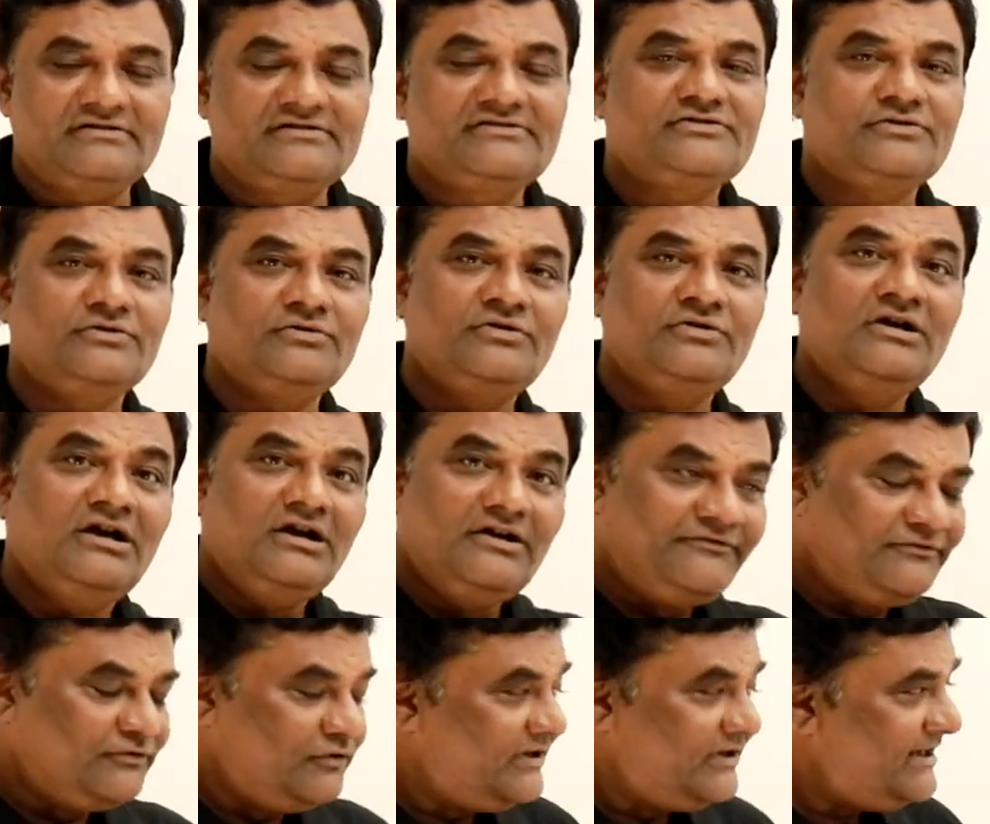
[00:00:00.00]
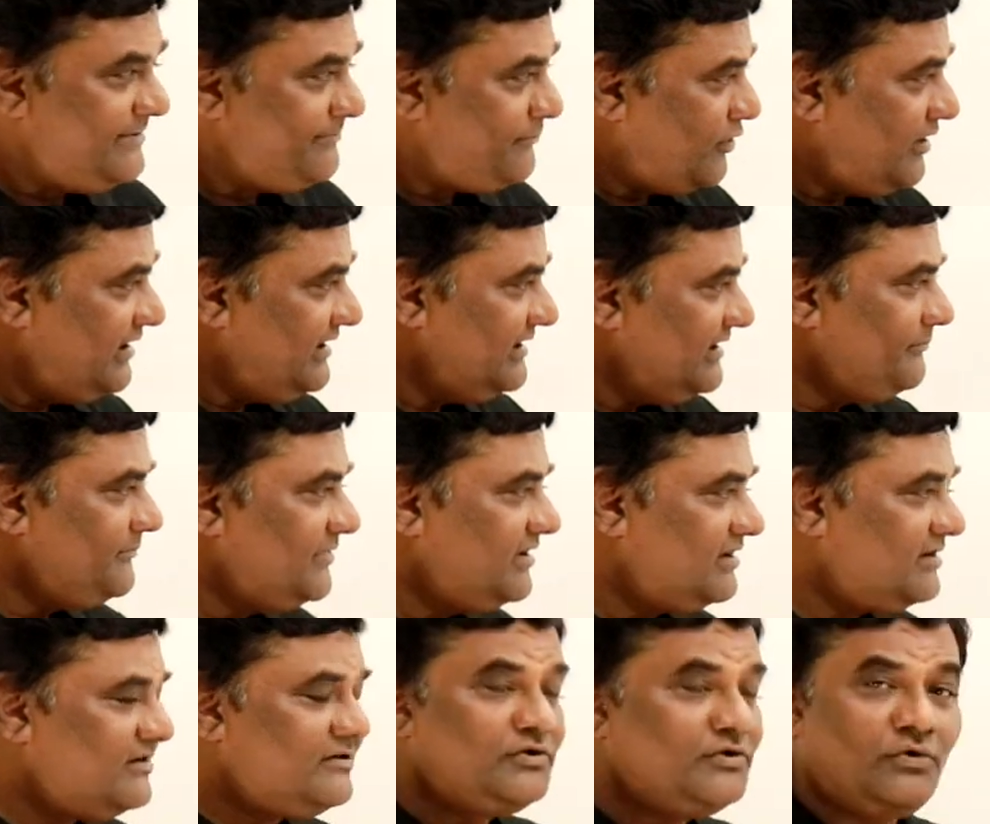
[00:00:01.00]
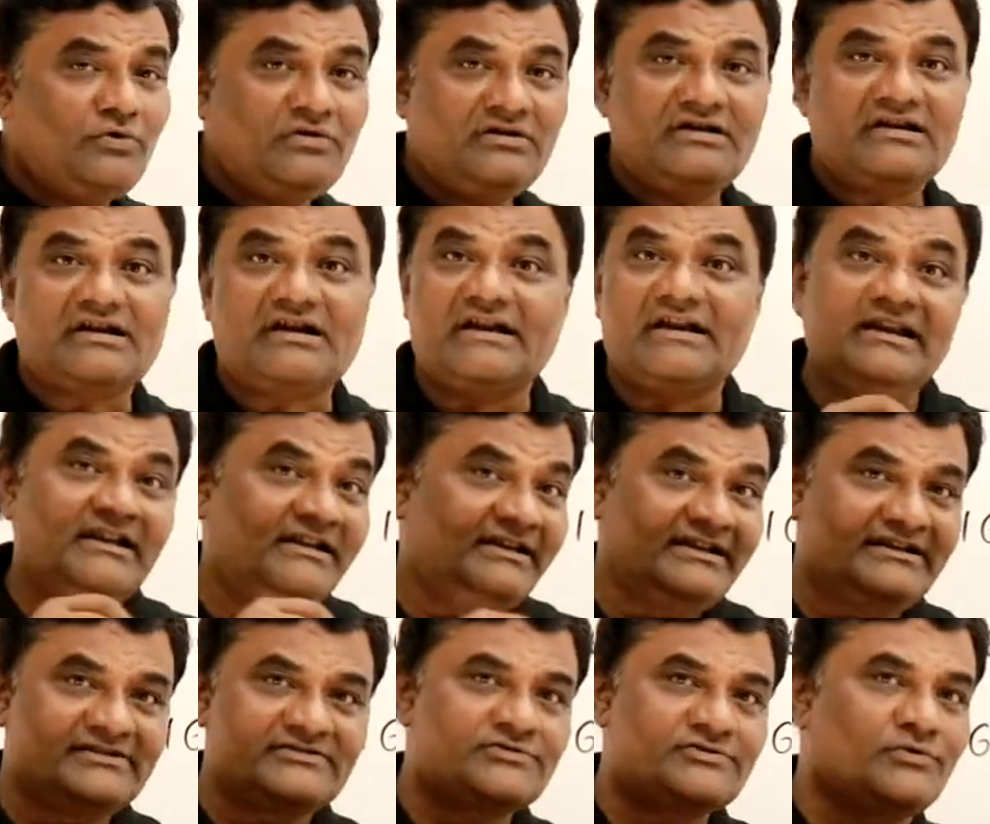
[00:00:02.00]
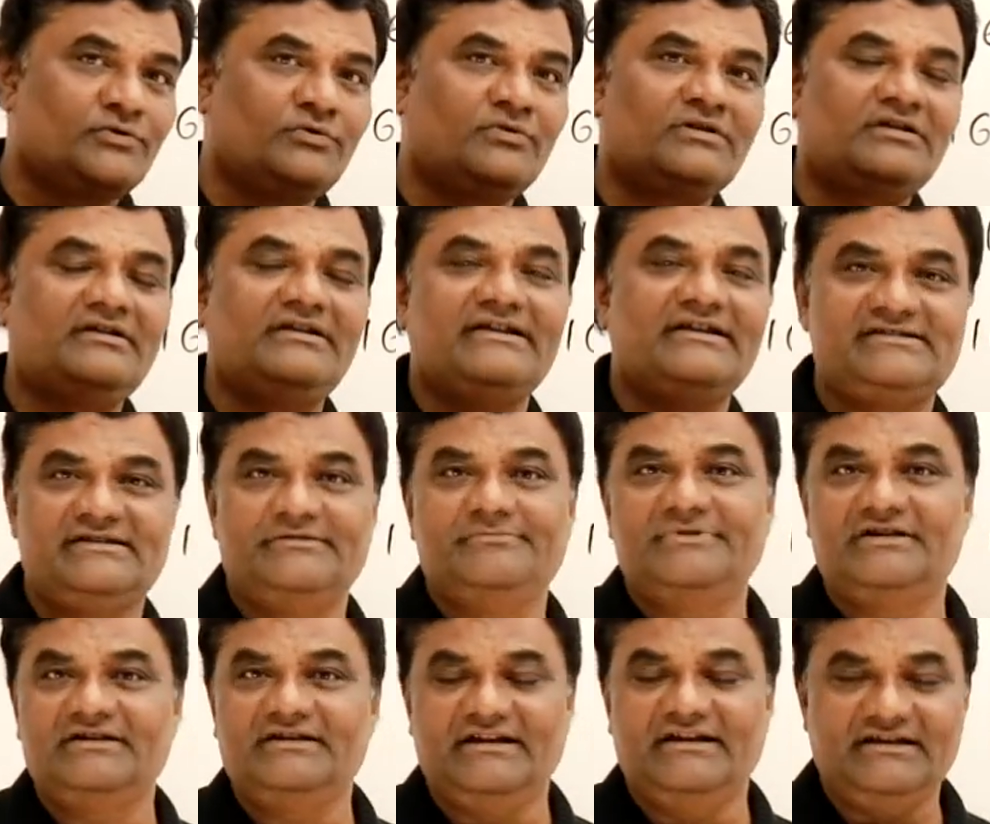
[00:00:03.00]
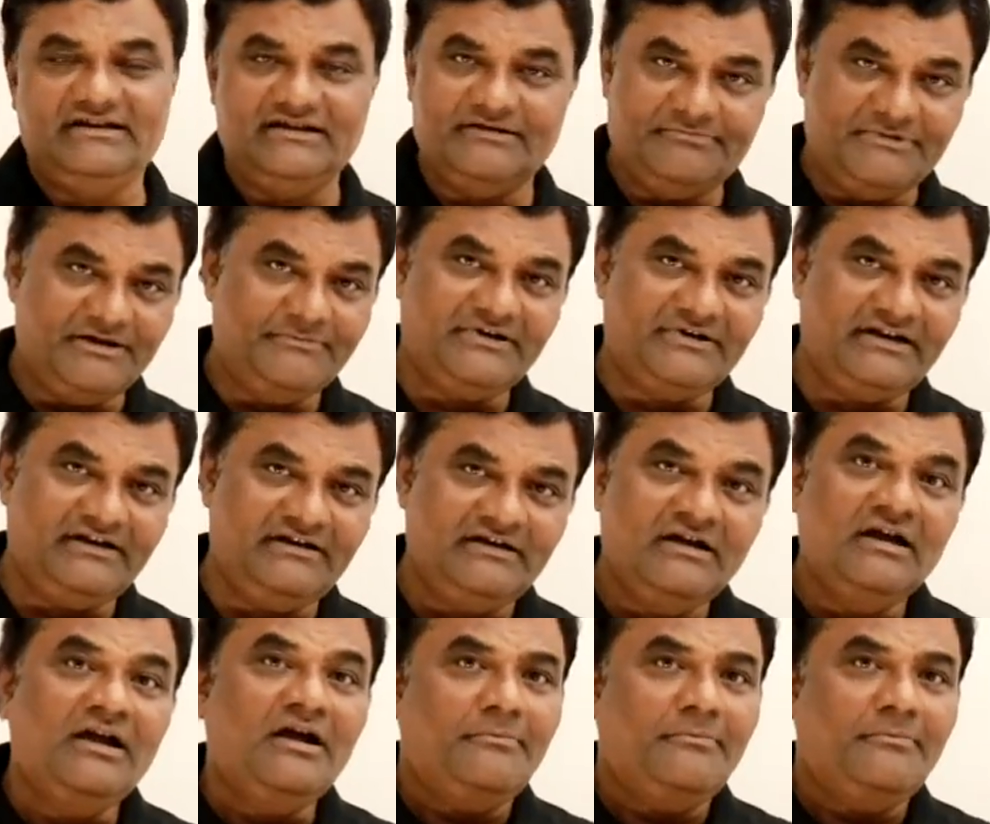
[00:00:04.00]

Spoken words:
So floating point number don't really store decimal in the memory,